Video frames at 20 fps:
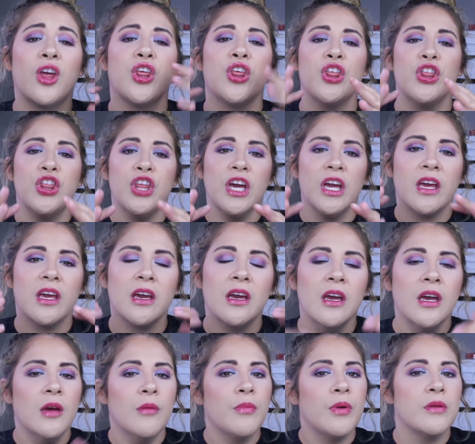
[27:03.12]
thick,
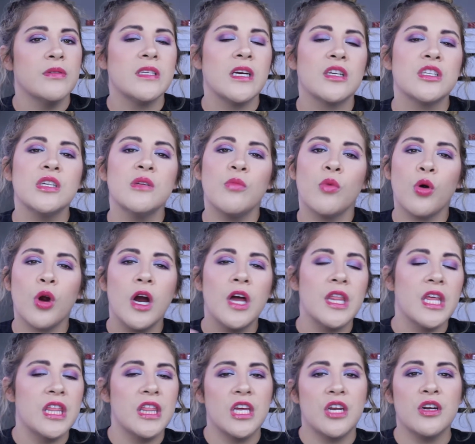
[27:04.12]
but it was actually more on
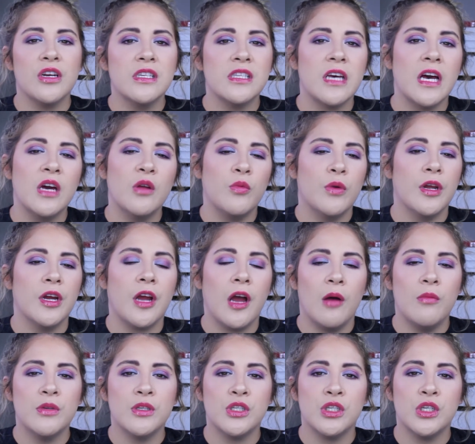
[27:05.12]
the thinner side when it
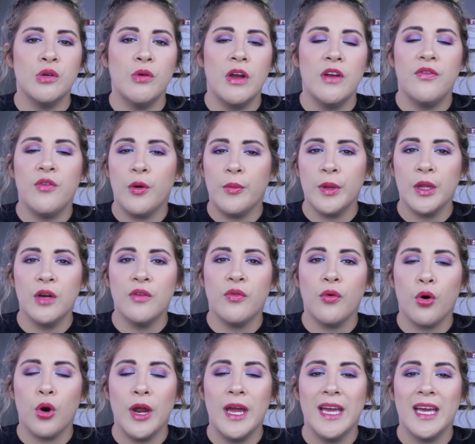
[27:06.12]
comes to a formula
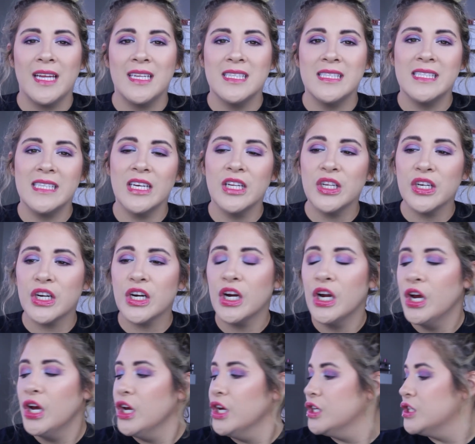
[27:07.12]
for a concealer.
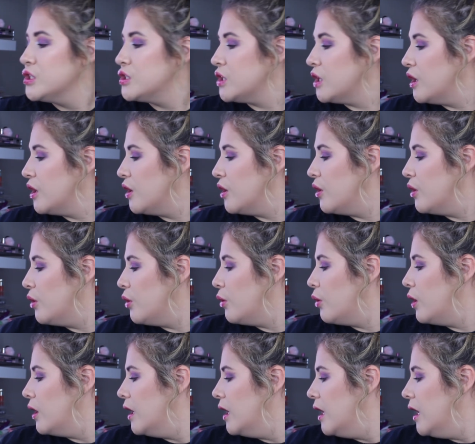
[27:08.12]

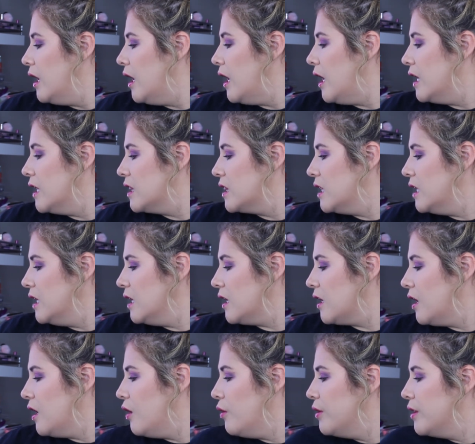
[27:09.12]
So I think,
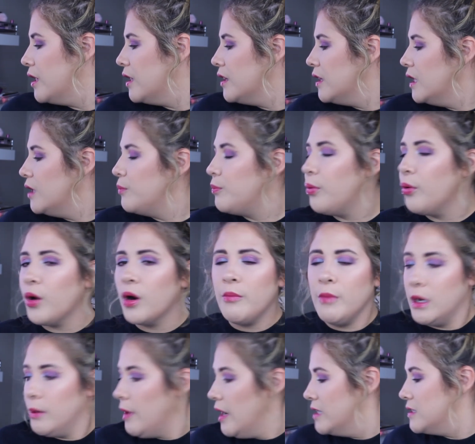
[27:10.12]
oh, and then the pore
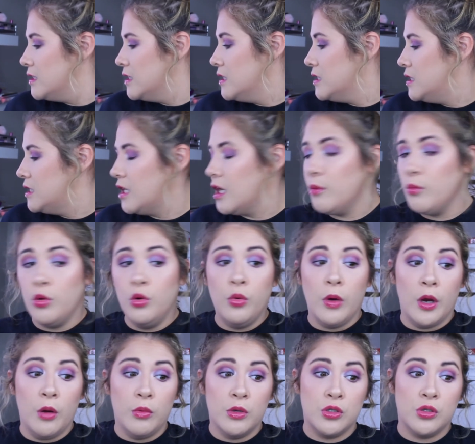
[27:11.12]
minimizing serum. Ooh,
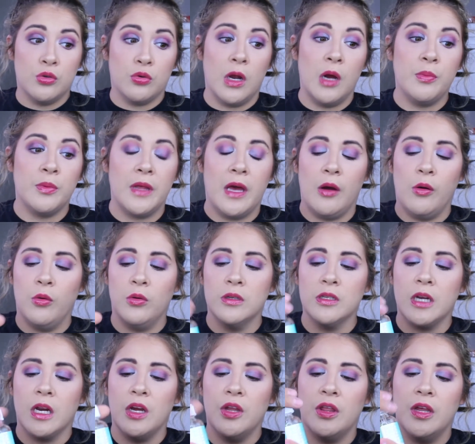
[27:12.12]
I almost dropped that whole
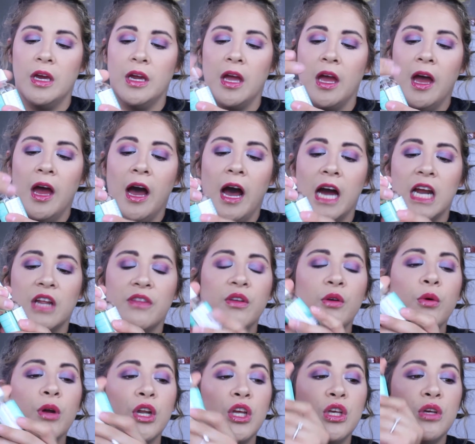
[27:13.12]
entire thing. I
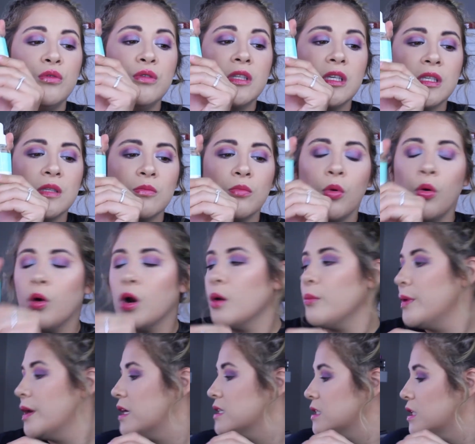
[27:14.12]
definitely want to use this more
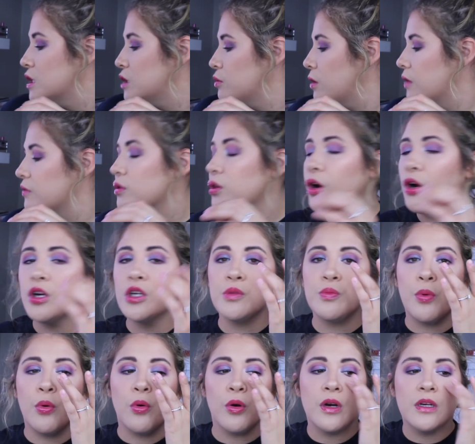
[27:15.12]
because I do have large
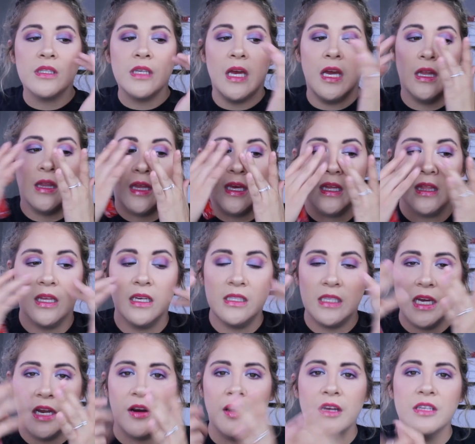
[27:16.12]
pores in like this
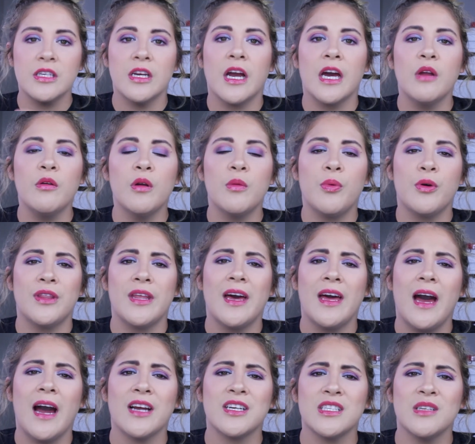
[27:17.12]
area. So I kind of want to put that
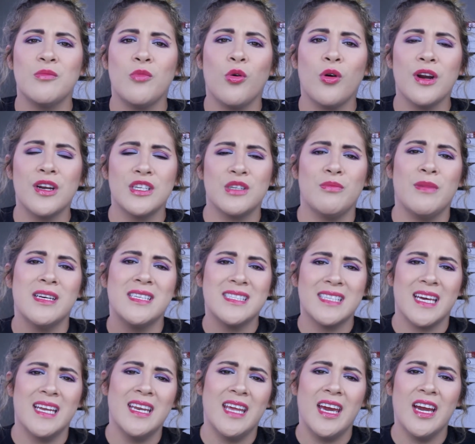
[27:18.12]
actually more into my
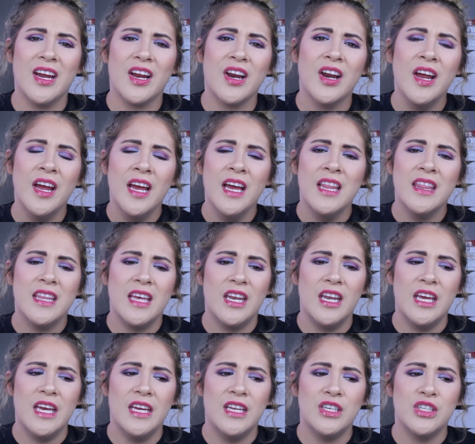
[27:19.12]
skincare than
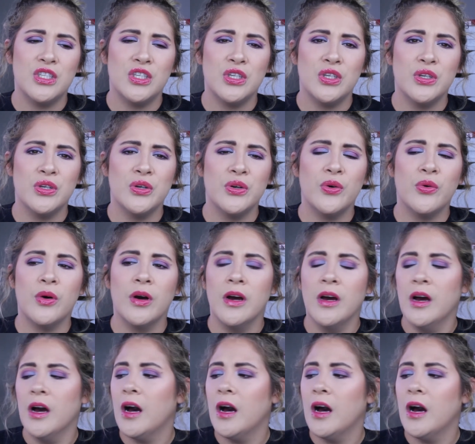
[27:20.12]
into,